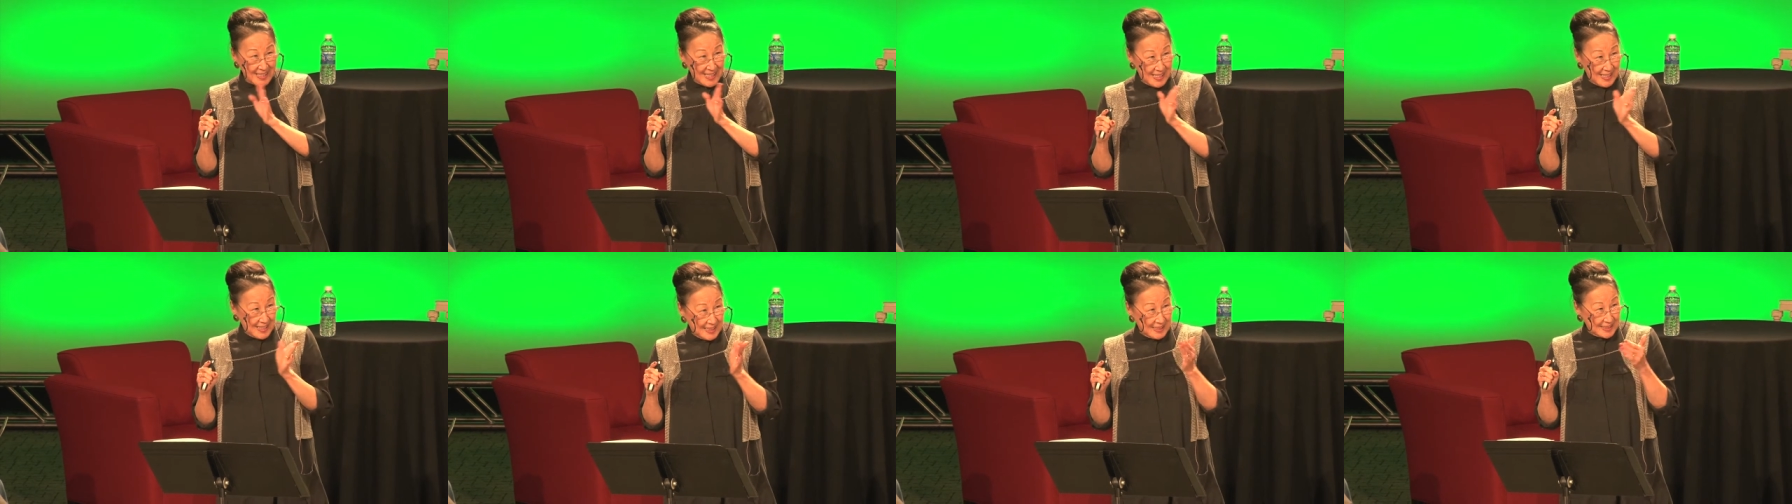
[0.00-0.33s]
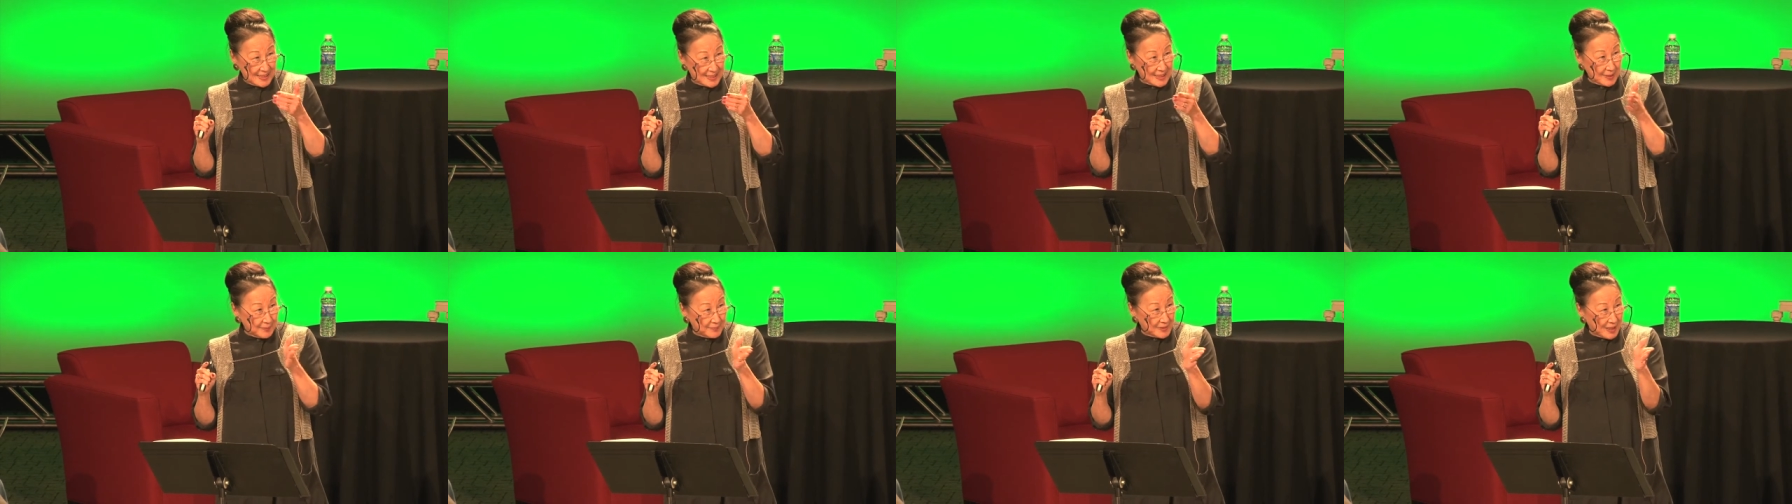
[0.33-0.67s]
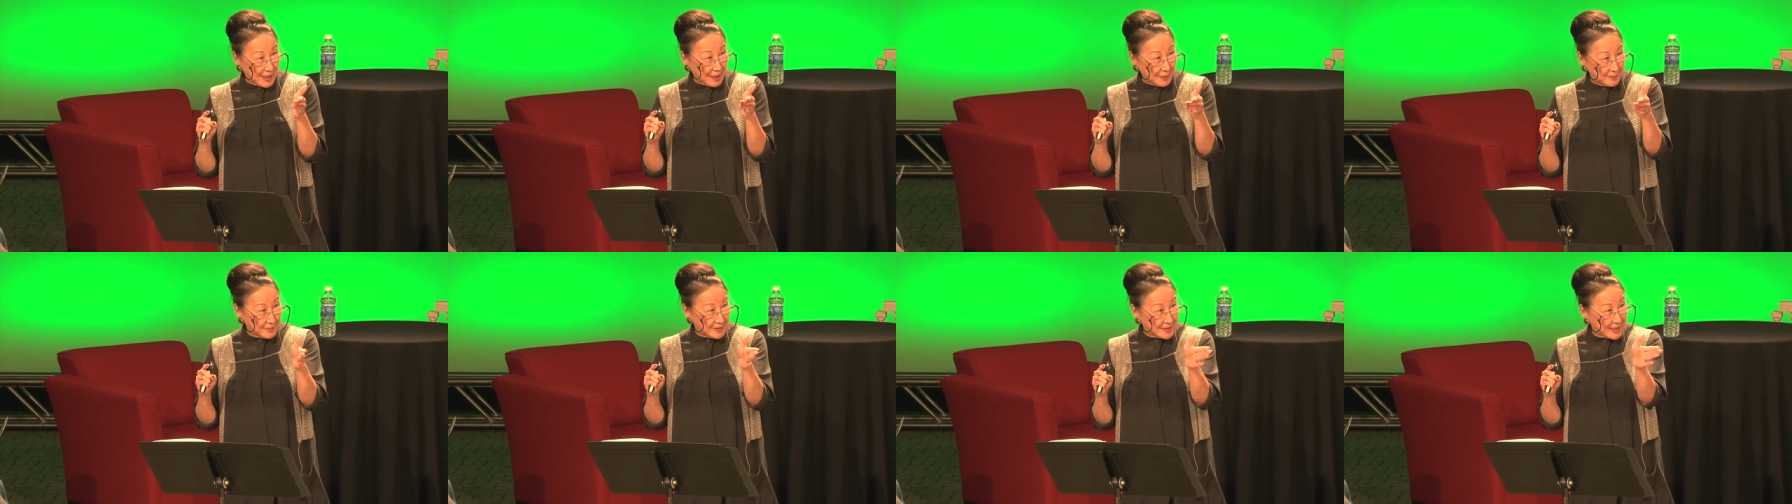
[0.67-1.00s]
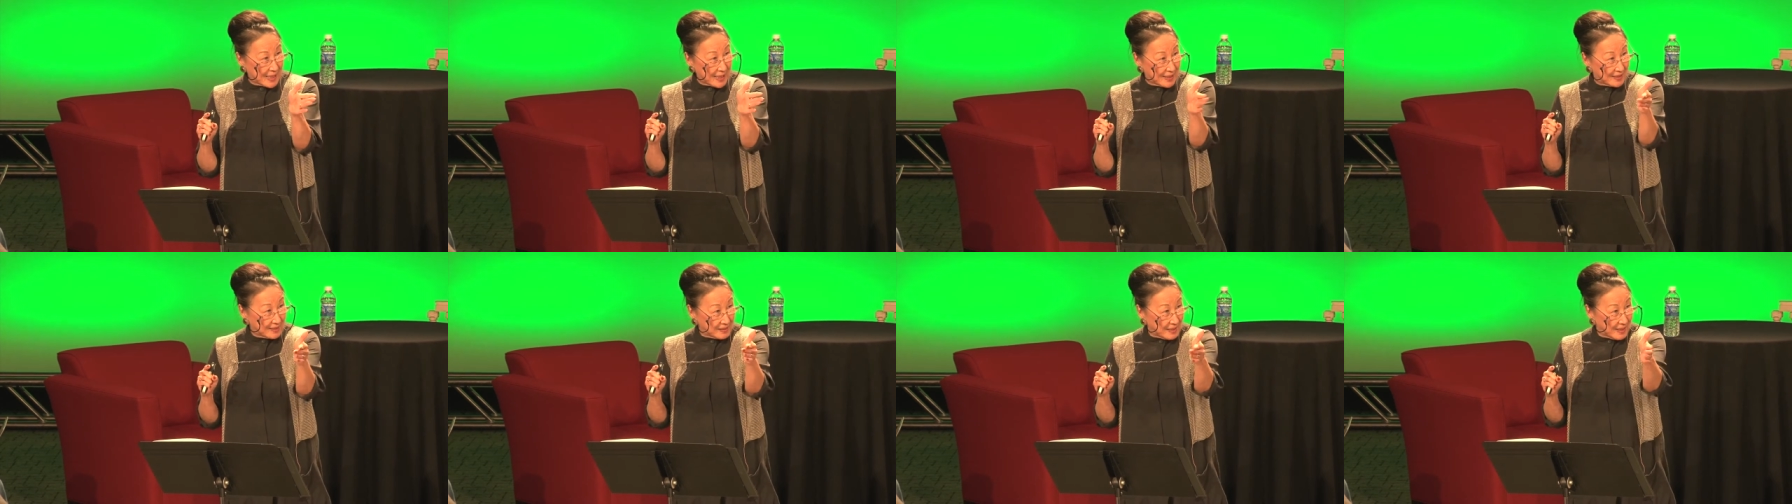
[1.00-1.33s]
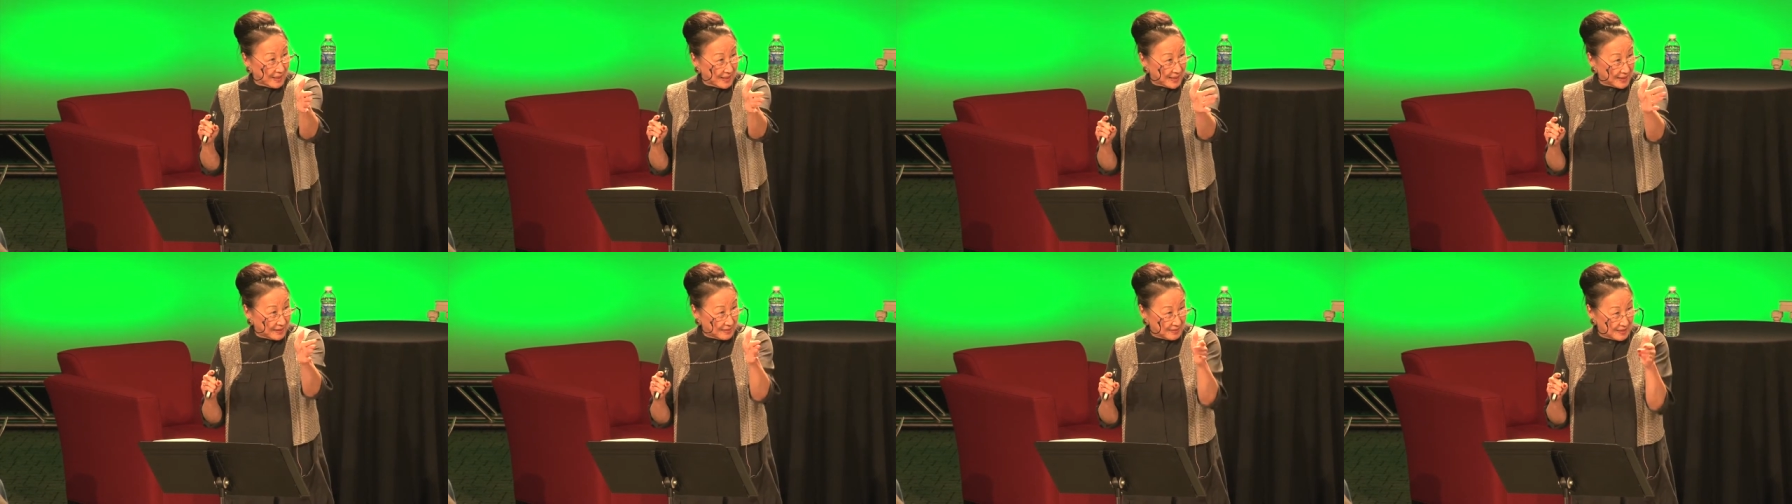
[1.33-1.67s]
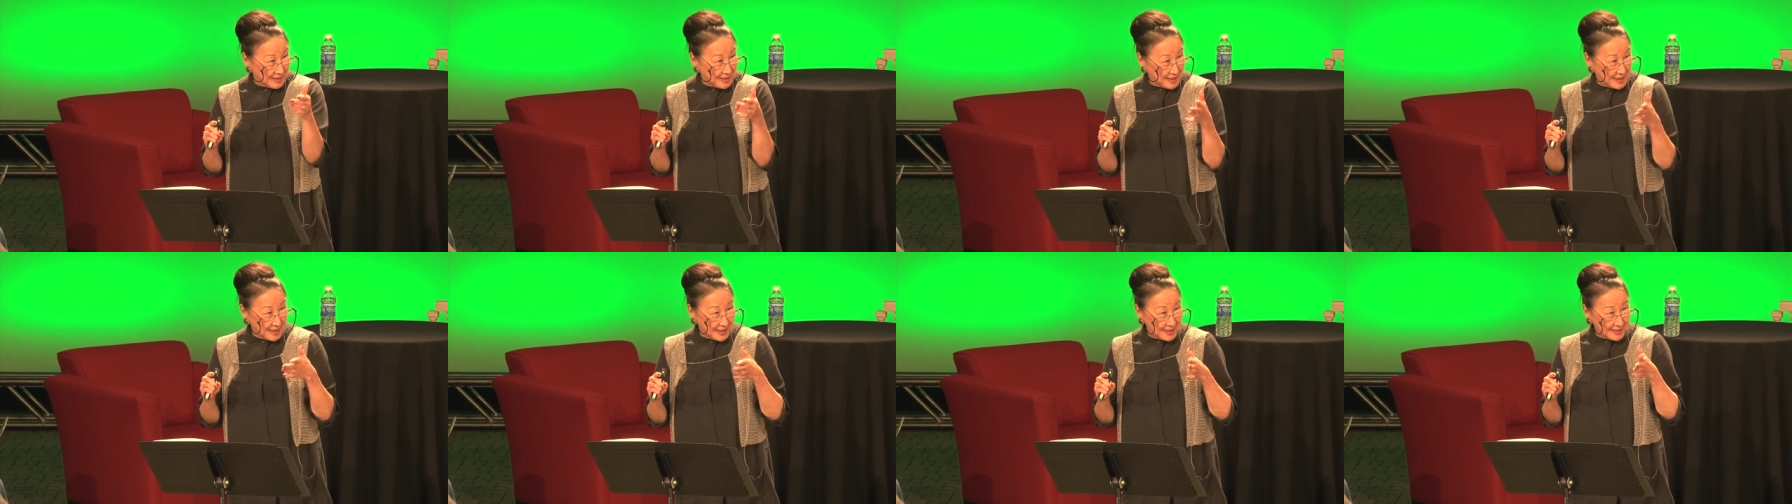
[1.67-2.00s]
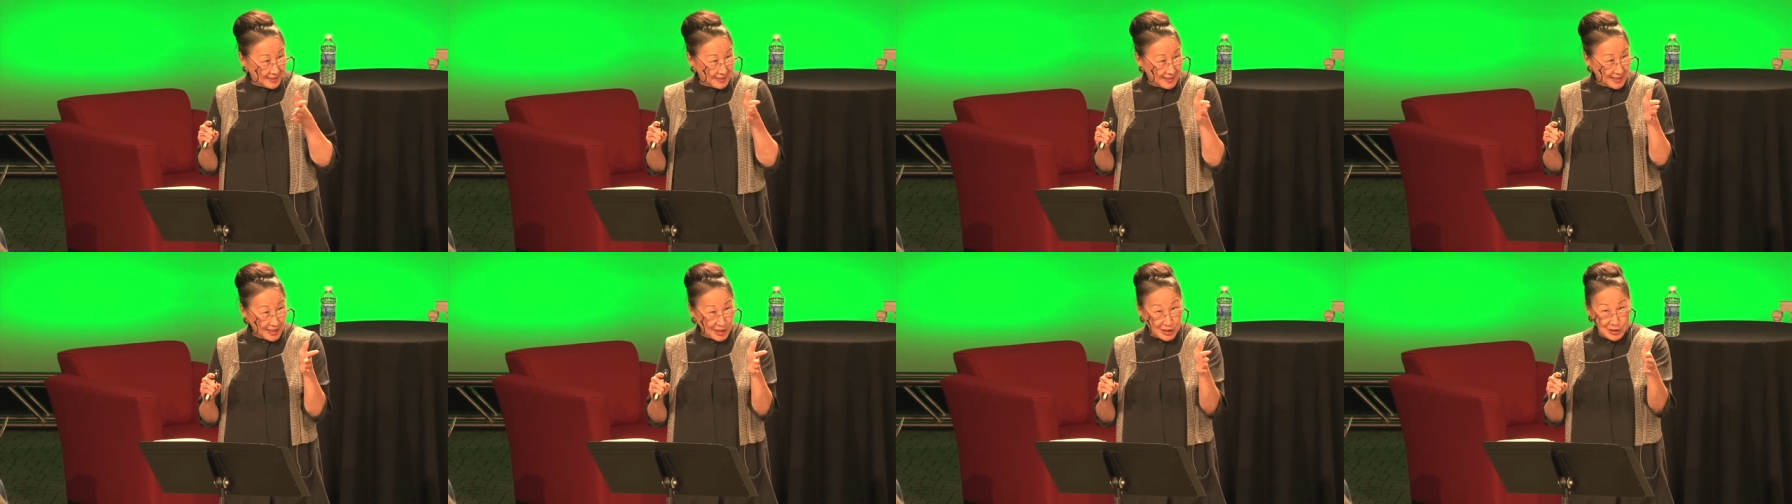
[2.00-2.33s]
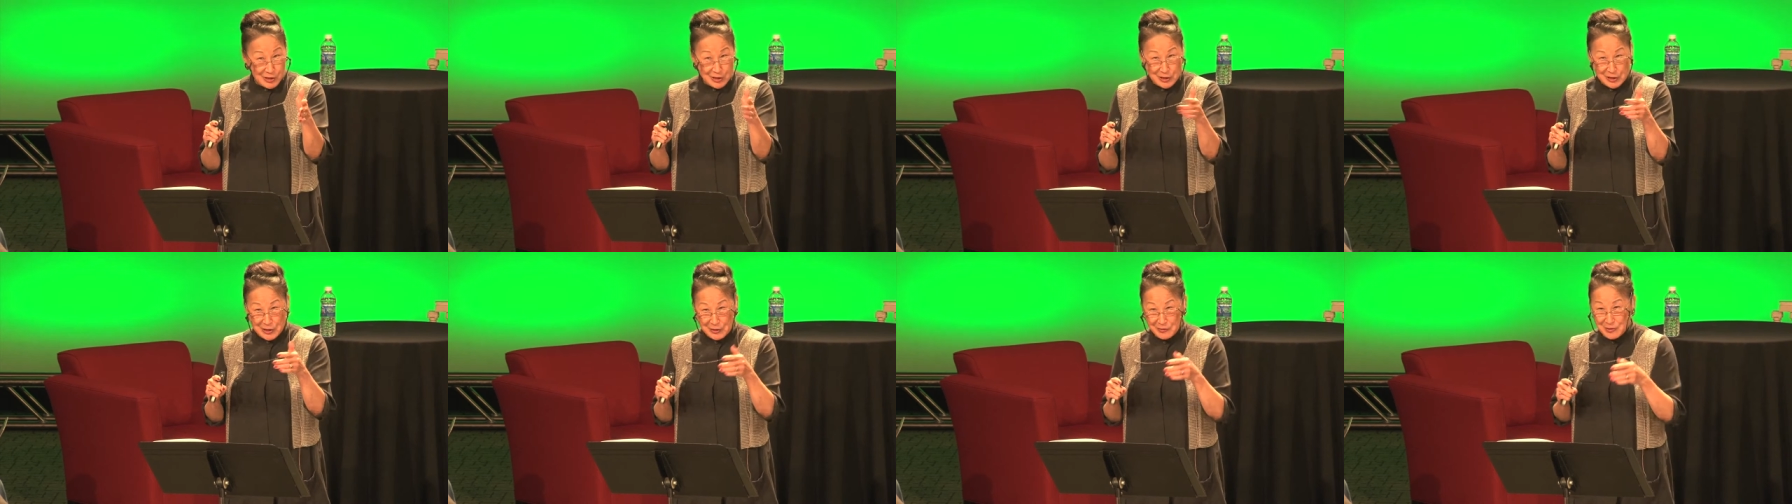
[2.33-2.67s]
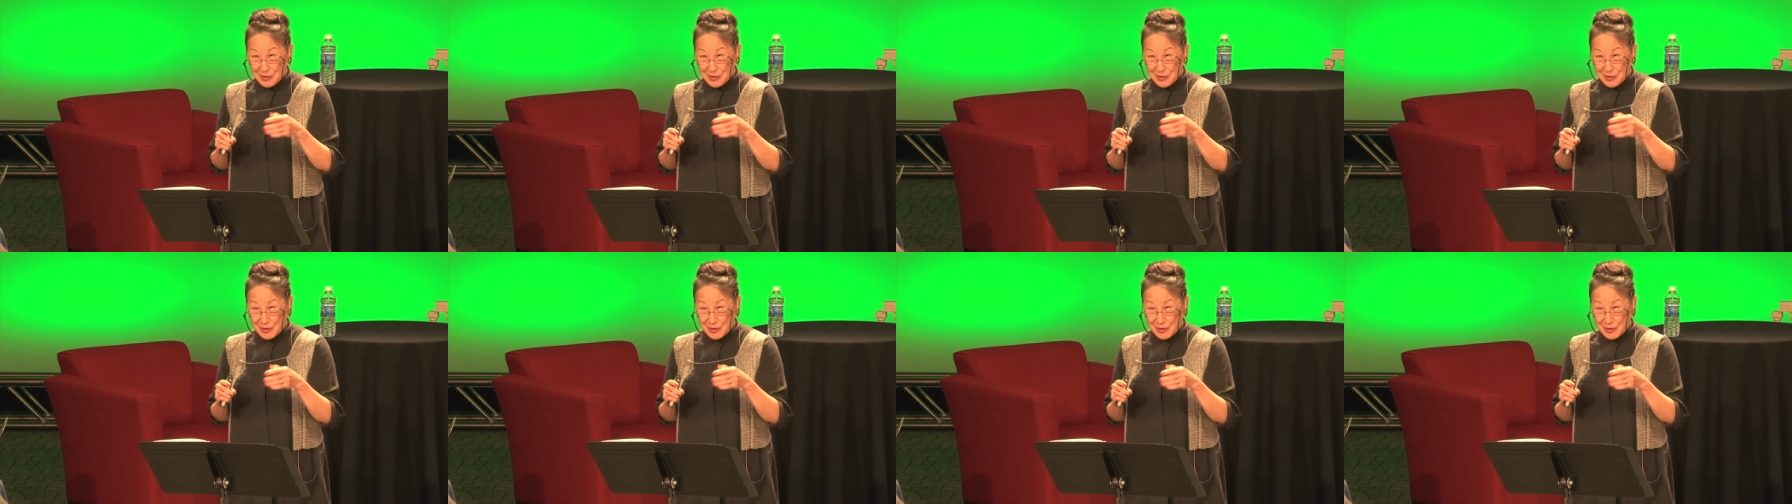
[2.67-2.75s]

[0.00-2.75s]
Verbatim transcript: And sometimes that line curves